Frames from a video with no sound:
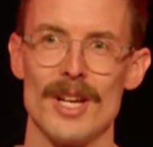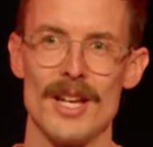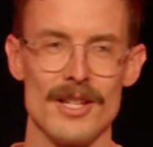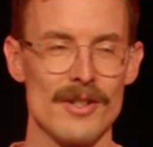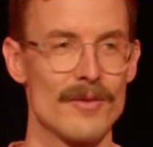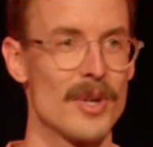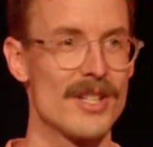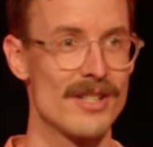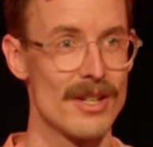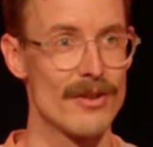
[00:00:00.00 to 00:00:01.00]
any of my
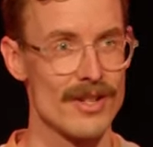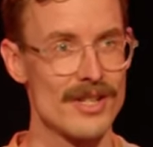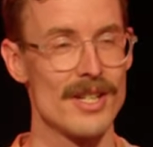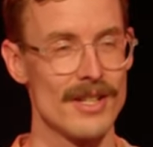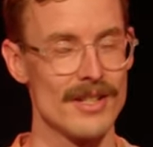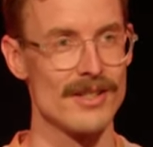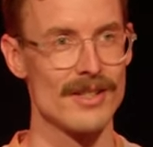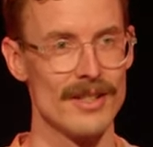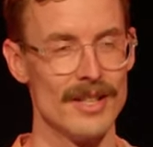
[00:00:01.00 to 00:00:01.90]
secret sins.